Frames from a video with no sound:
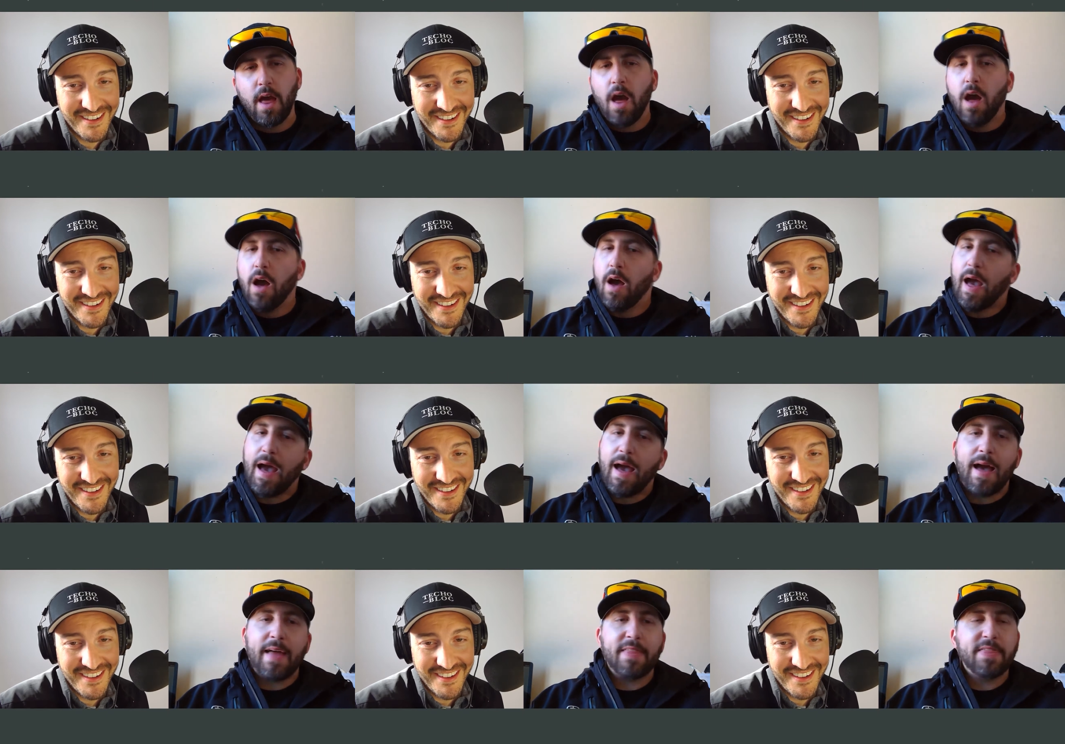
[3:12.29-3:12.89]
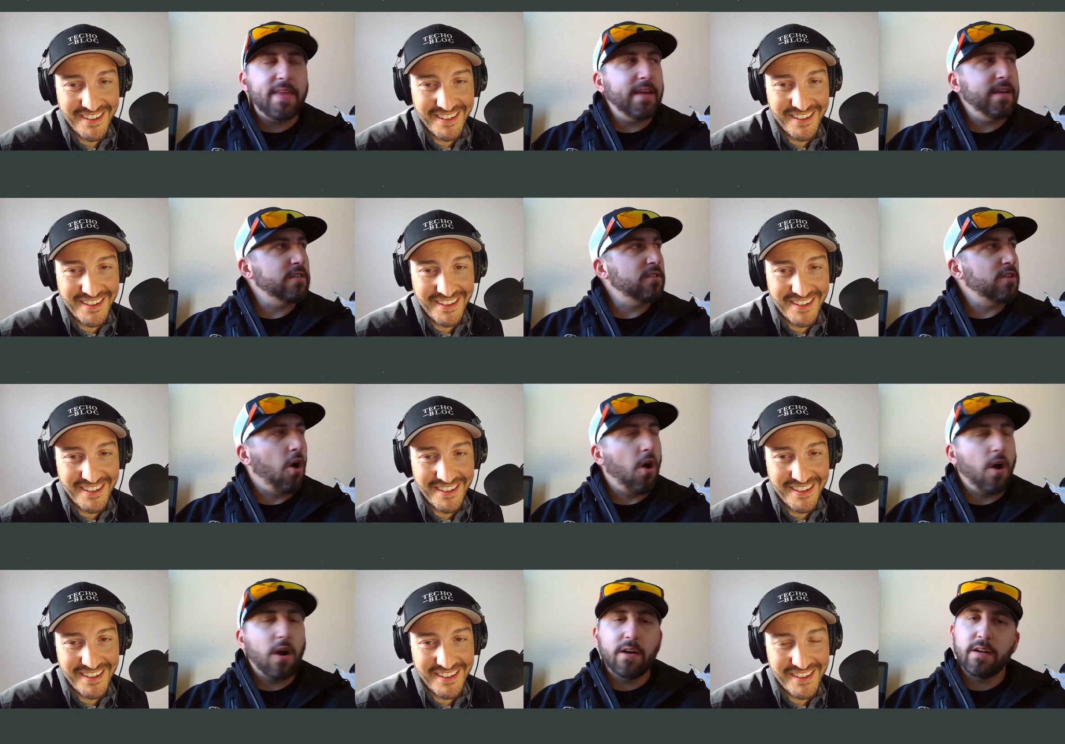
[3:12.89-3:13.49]
Speaker 1: I, I think
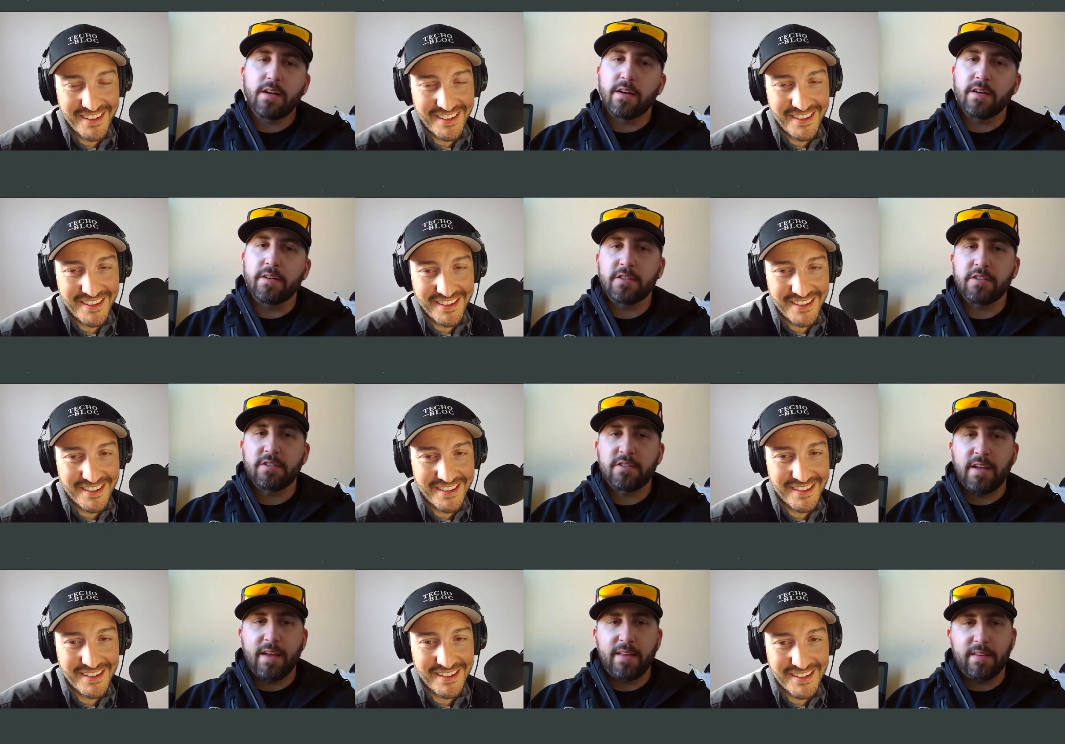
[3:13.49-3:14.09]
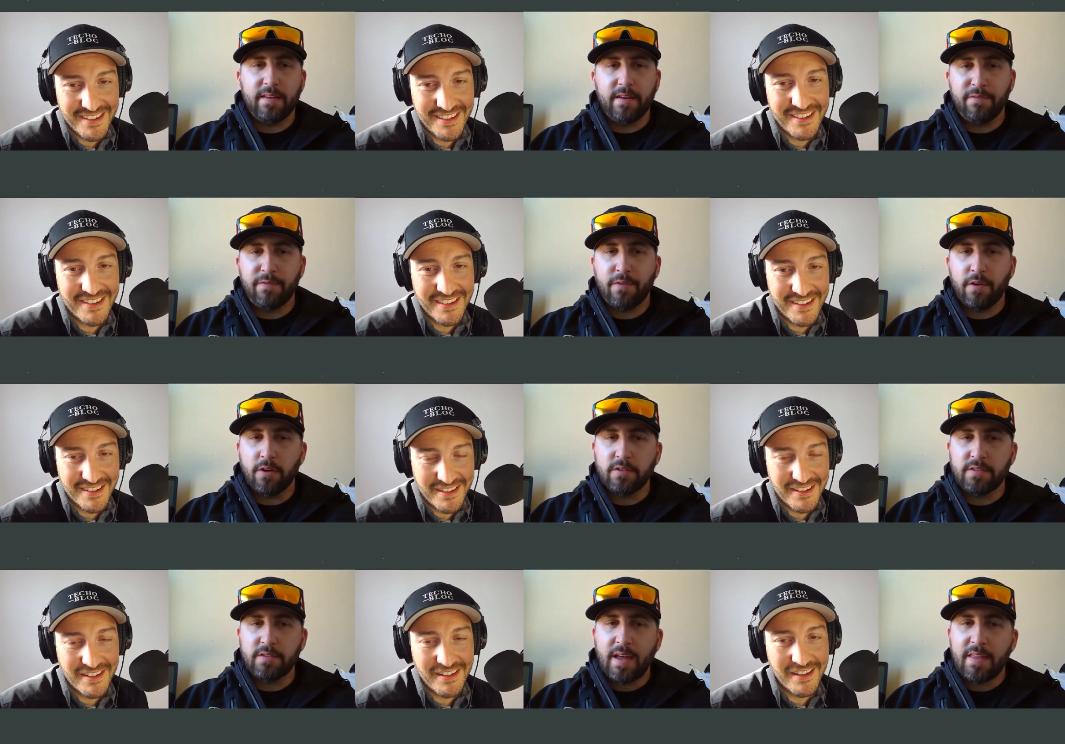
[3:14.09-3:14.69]
it's hard to understand it at
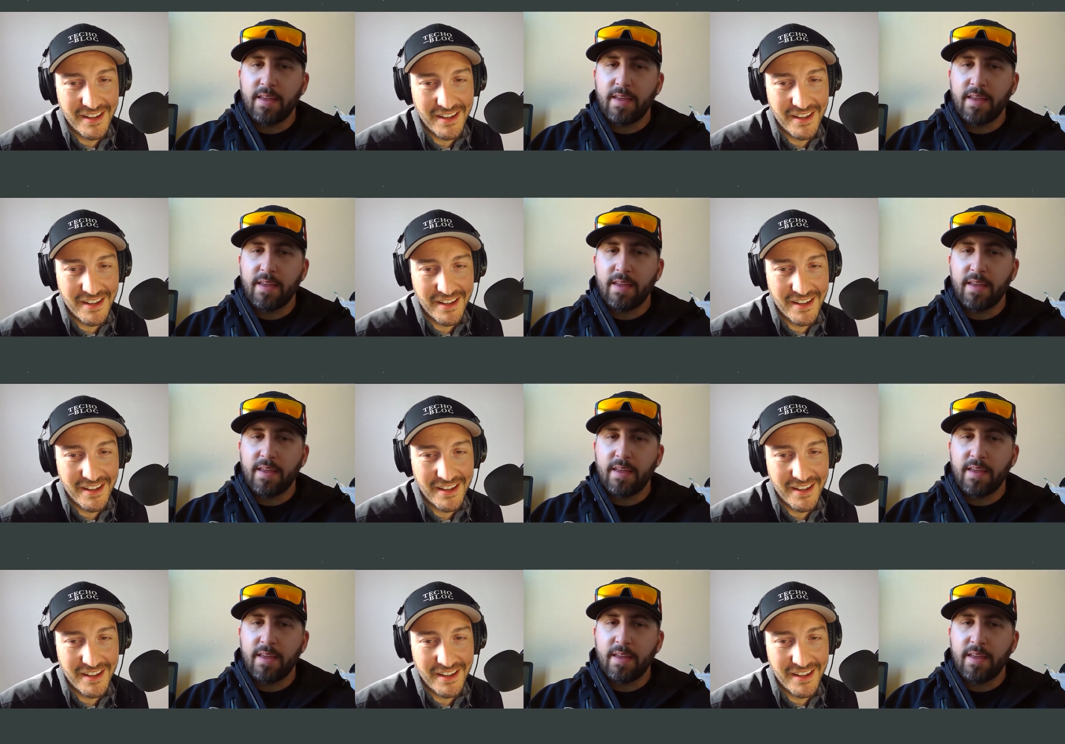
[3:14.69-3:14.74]
first.